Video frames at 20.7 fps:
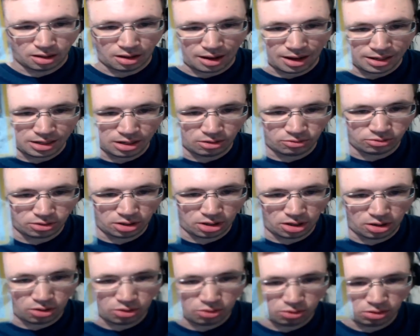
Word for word: I don't know